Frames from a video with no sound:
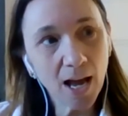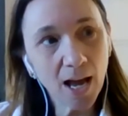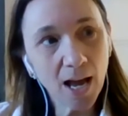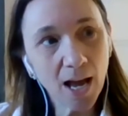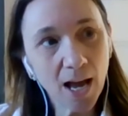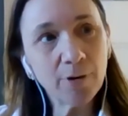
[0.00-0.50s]

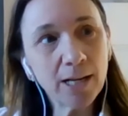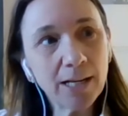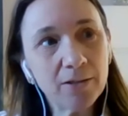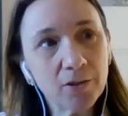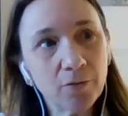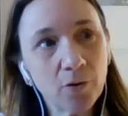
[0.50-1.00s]
and really
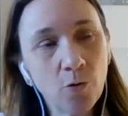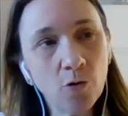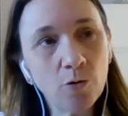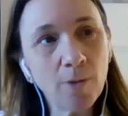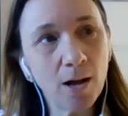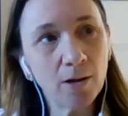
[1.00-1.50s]
sort of the
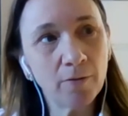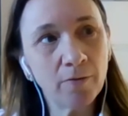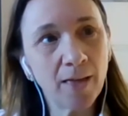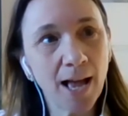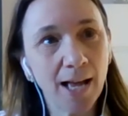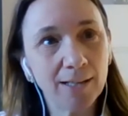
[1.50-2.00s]
hallmark of
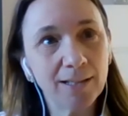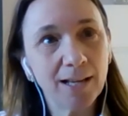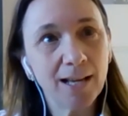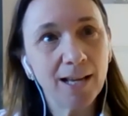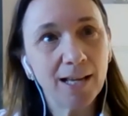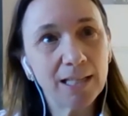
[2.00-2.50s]
that
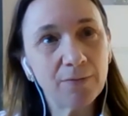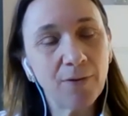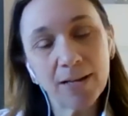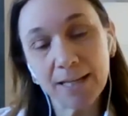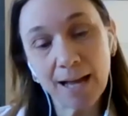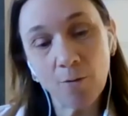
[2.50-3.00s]
is
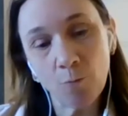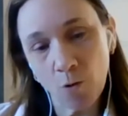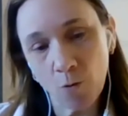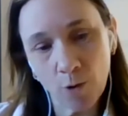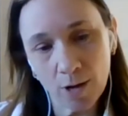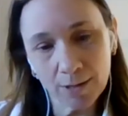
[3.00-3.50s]
finding out what
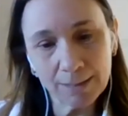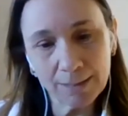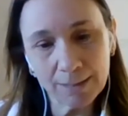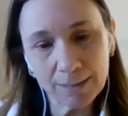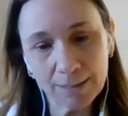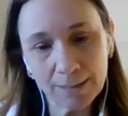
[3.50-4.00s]
works
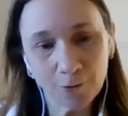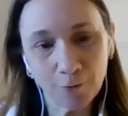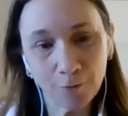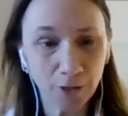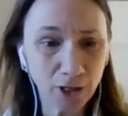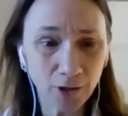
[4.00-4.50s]
best
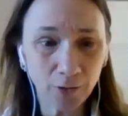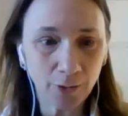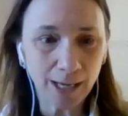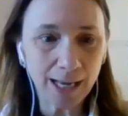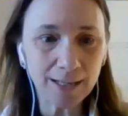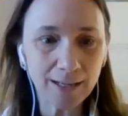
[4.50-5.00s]
for you.
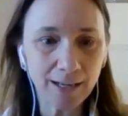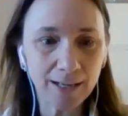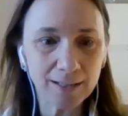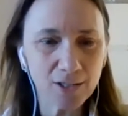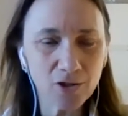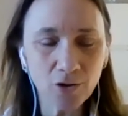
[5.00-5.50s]

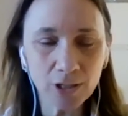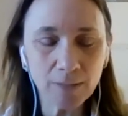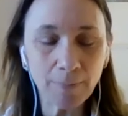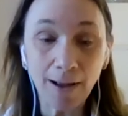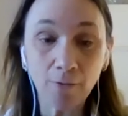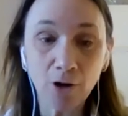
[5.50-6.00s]
It's not
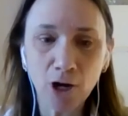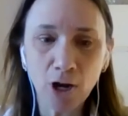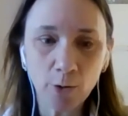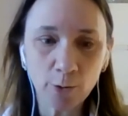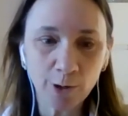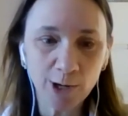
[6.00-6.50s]
about
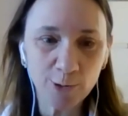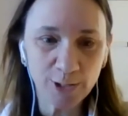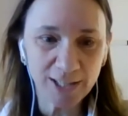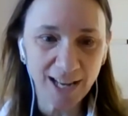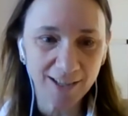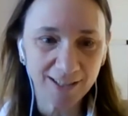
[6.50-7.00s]
lowering your
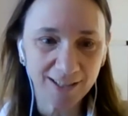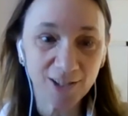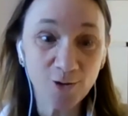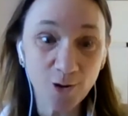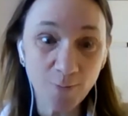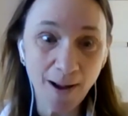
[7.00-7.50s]
standards. It's
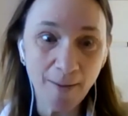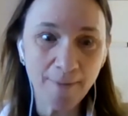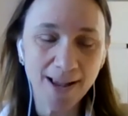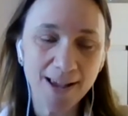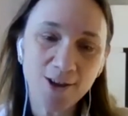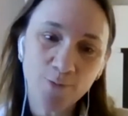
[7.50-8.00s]
not about
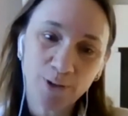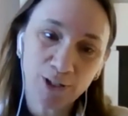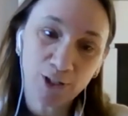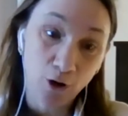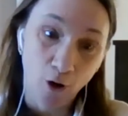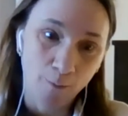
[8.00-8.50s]
making you a
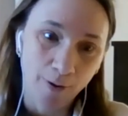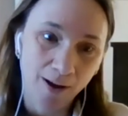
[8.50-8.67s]
slob,